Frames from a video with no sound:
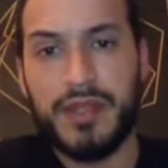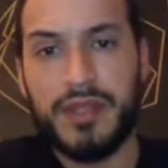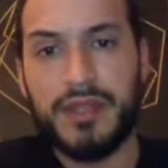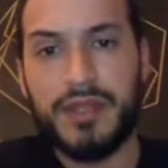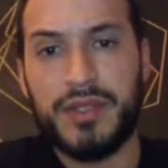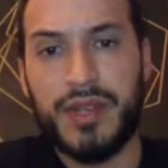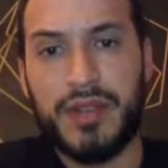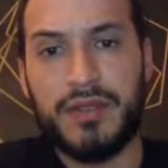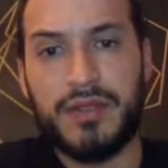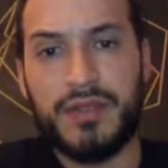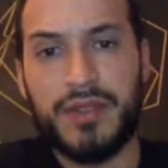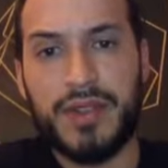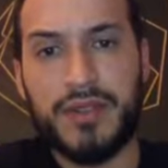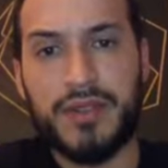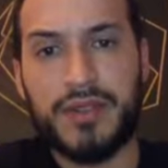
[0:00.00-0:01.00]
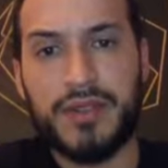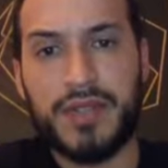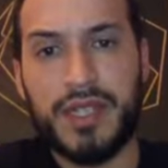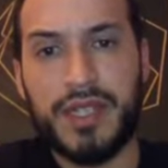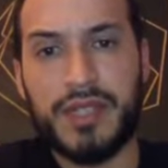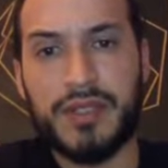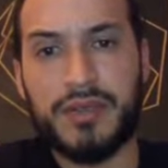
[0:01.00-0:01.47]
Do you have a favorite
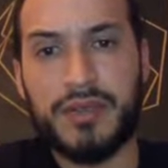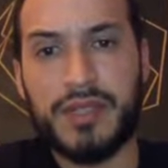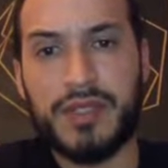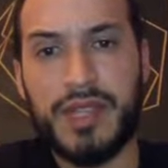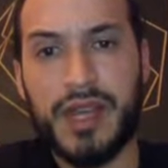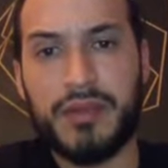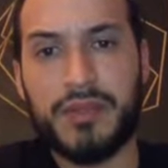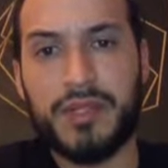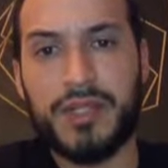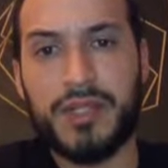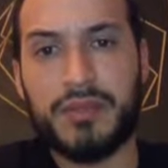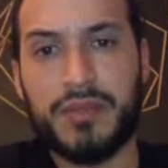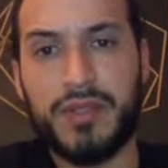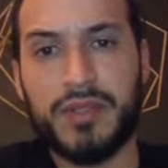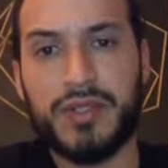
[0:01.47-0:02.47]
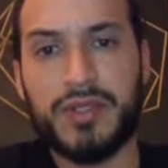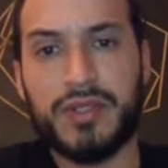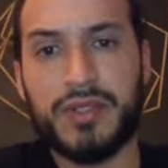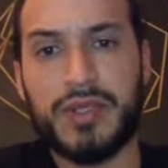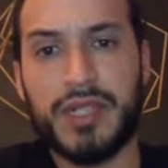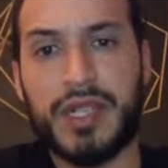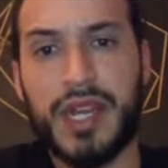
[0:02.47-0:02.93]
routine to establish an
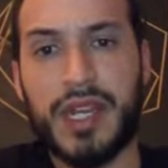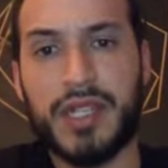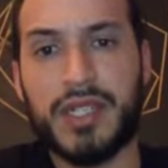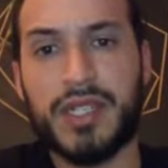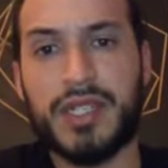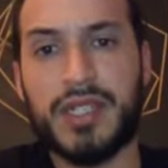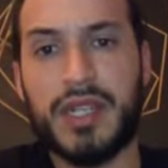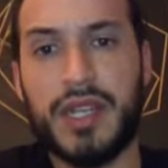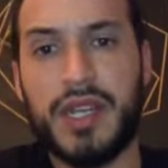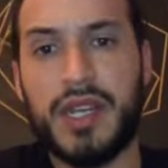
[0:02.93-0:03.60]
emotional connection?